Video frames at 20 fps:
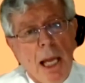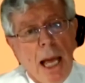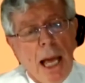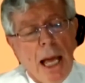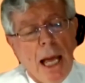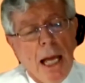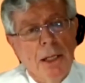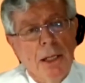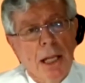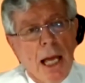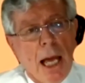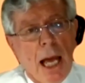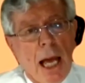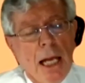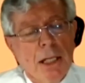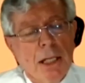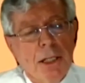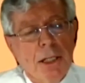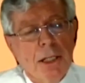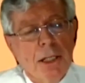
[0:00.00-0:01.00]
and
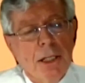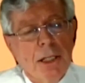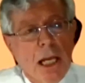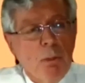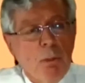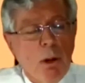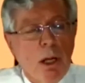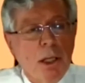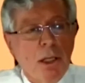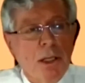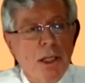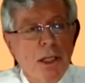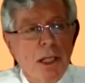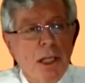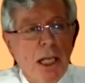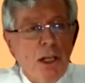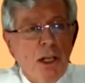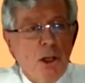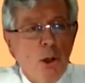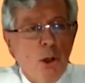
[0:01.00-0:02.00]
as he was
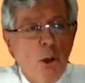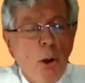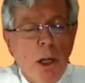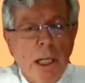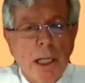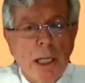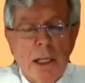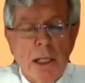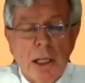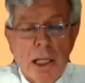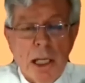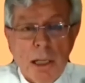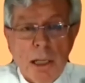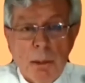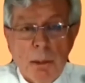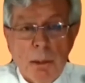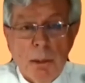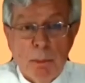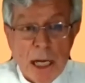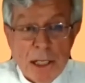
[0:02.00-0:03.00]
enjoying the
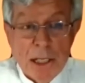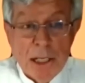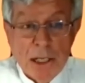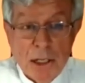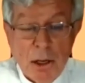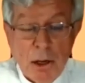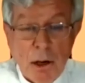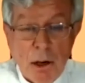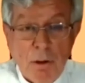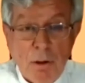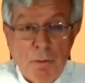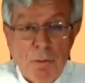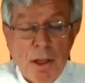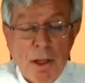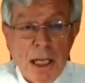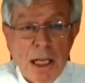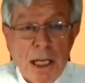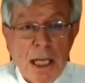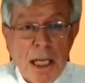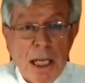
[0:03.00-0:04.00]
embrace of
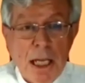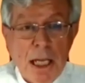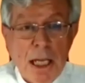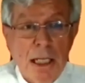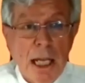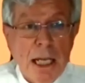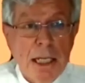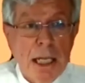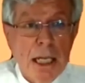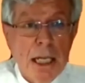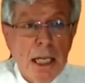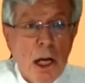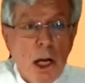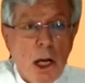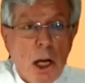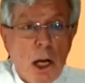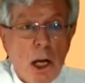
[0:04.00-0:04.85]
the young lady,